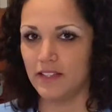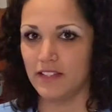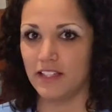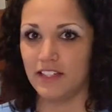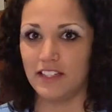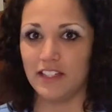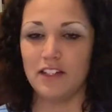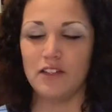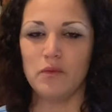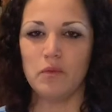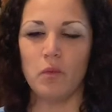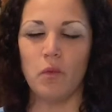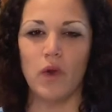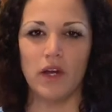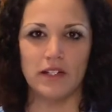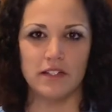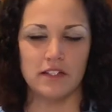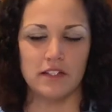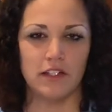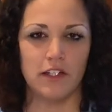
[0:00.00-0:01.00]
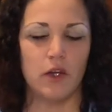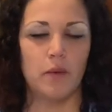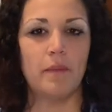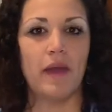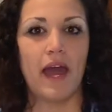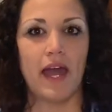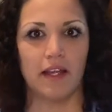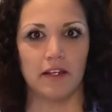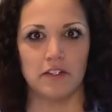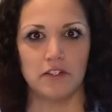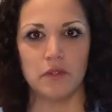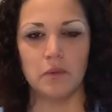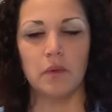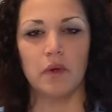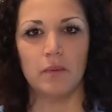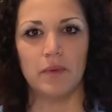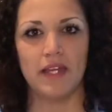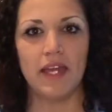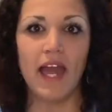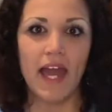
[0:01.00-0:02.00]
They didn't want to go back to
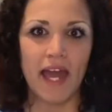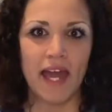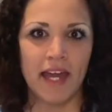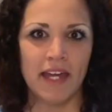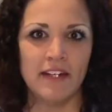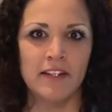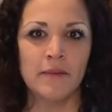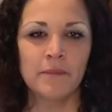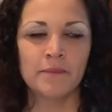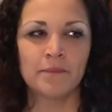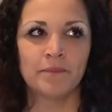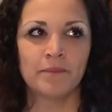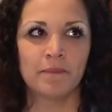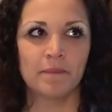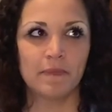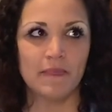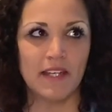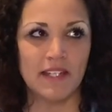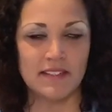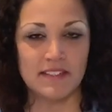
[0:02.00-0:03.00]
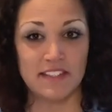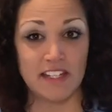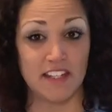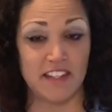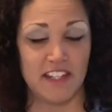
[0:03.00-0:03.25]
what we had in, say, the